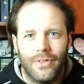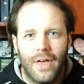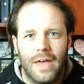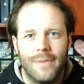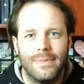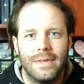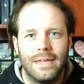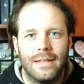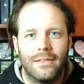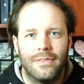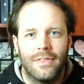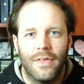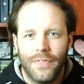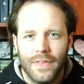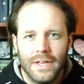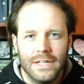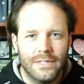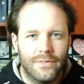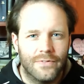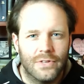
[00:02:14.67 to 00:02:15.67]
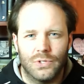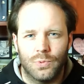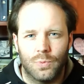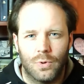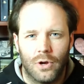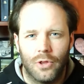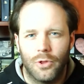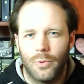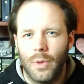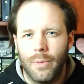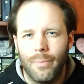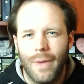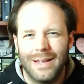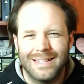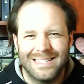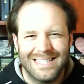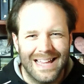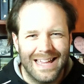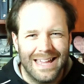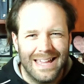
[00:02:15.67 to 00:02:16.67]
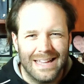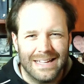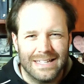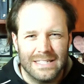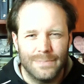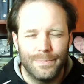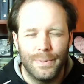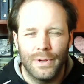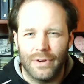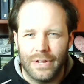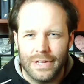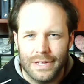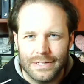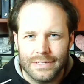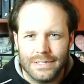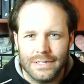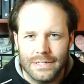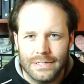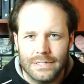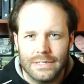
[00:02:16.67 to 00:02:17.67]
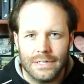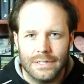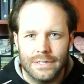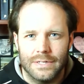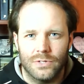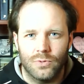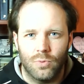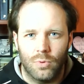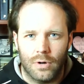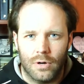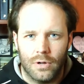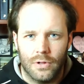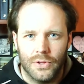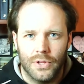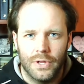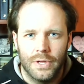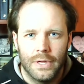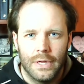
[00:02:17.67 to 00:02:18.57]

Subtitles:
I mean the things of this world, or we might say experiences in this world.